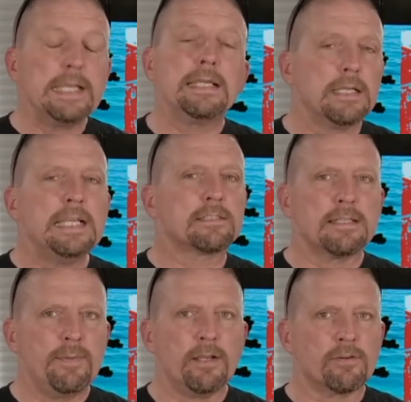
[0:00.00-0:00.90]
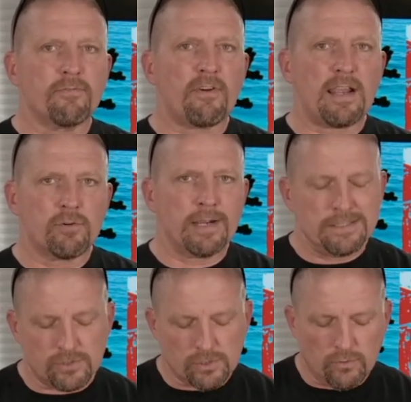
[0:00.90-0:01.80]
easily be under $5,000.
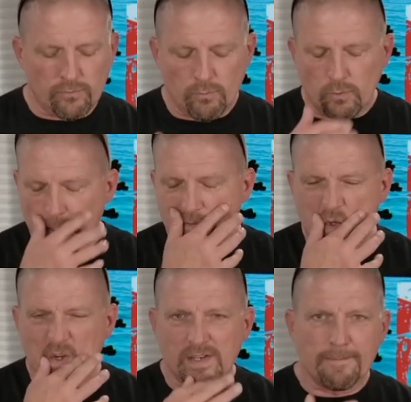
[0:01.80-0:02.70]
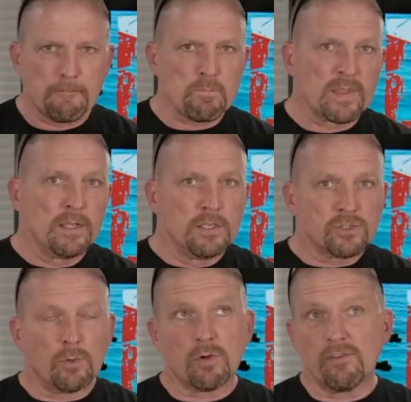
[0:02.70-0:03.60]
So from what I'm hearing,
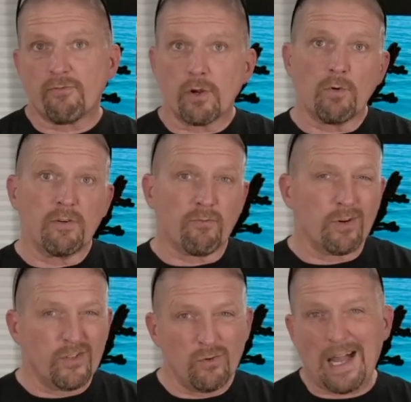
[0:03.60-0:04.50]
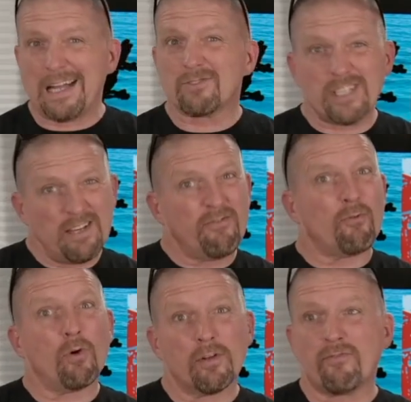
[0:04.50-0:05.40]
somewhere around 41, 42, I'll say
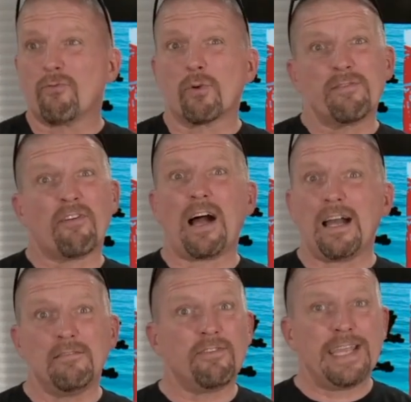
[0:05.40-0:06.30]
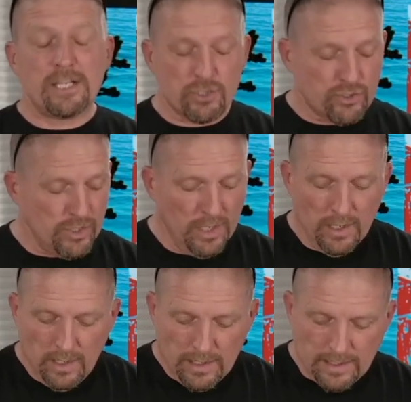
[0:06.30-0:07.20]
4 to 45-ish.
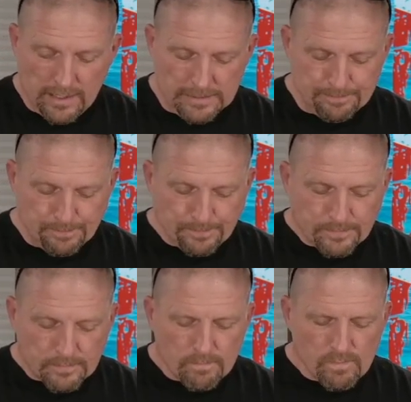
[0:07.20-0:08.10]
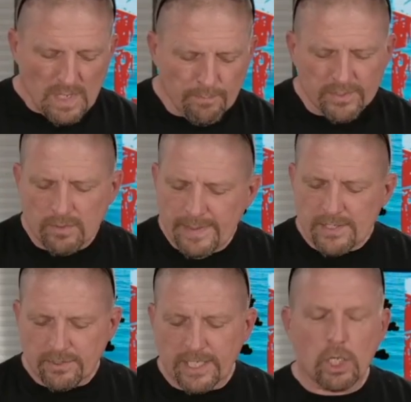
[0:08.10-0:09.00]
But to
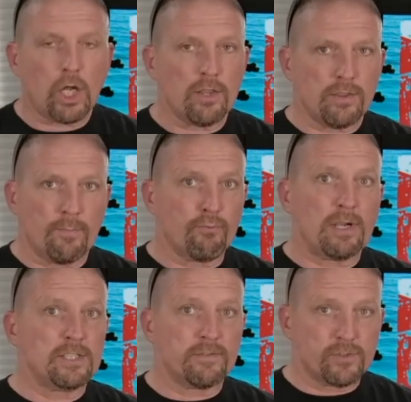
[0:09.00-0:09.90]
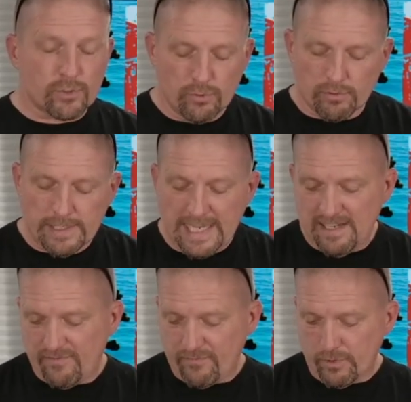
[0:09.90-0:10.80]
basically cut the price of a scooter in
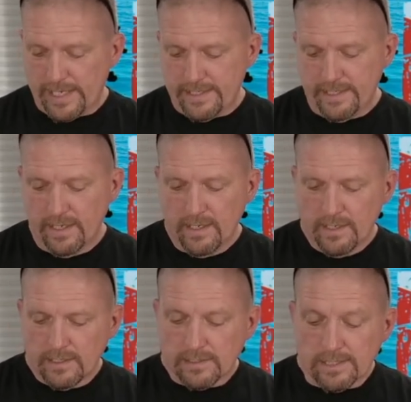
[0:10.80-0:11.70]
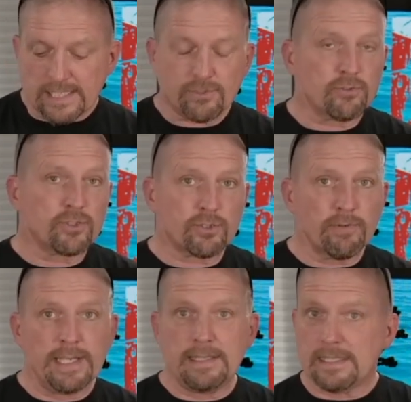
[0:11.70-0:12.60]
half for a lesser
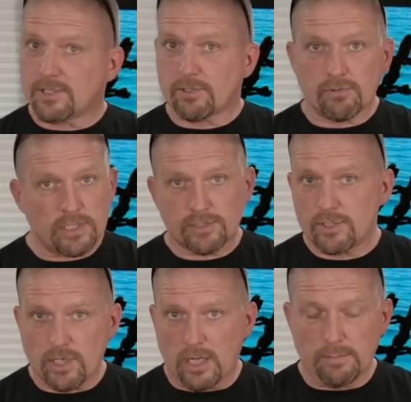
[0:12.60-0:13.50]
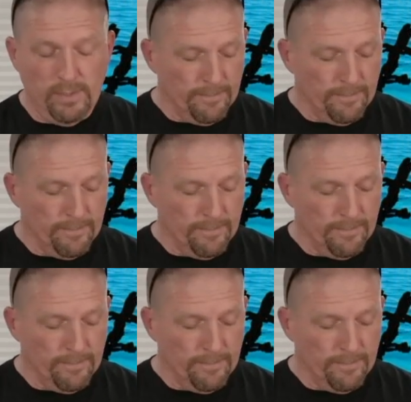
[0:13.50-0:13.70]
screen that still does the job